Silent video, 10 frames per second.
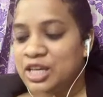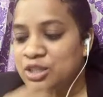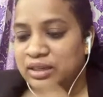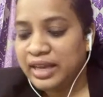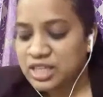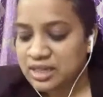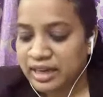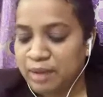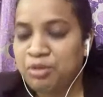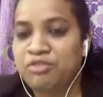So next
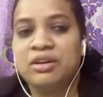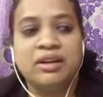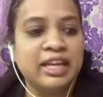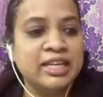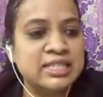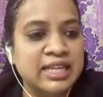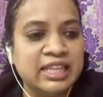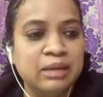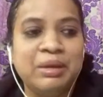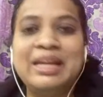type of learning is
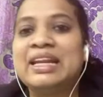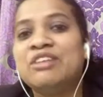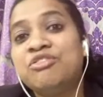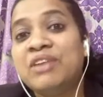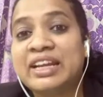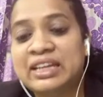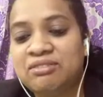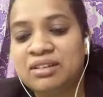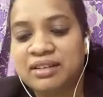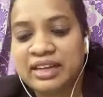nothing but
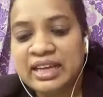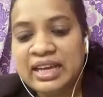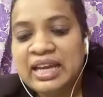reflective learning.